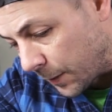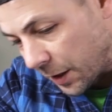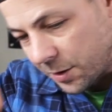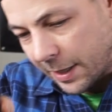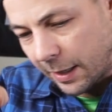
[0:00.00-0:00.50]

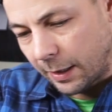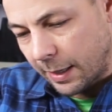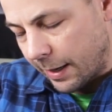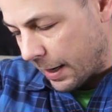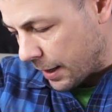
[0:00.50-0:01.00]
I just had a
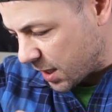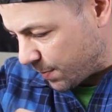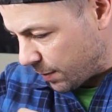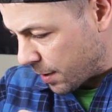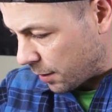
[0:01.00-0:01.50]
guy ask
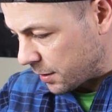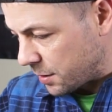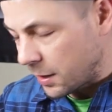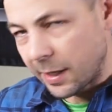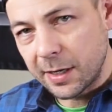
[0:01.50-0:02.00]
me about
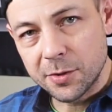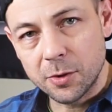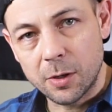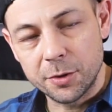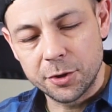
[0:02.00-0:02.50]
this today,
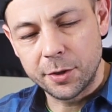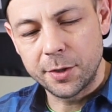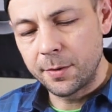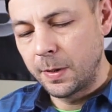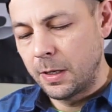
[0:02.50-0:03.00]
so I'll show
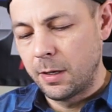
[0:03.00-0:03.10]
you.